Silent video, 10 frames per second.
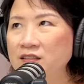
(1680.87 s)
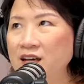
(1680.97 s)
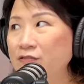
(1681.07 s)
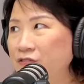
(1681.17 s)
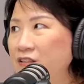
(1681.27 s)

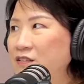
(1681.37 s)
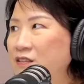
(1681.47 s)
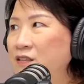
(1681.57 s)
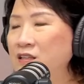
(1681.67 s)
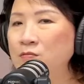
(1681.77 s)
the effort
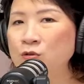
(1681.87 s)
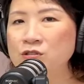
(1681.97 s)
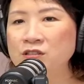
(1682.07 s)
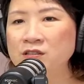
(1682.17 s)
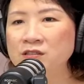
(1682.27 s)
and the
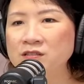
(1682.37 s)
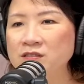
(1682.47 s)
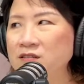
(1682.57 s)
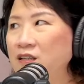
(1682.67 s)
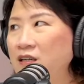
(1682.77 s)

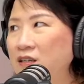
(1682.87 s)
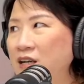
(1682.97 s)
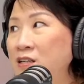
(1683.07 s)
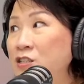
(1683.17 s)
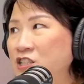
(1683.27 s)
emotional
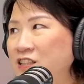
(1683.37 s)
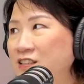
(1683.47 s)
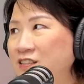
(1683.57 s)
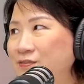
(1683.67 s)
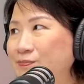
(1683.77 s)
energy.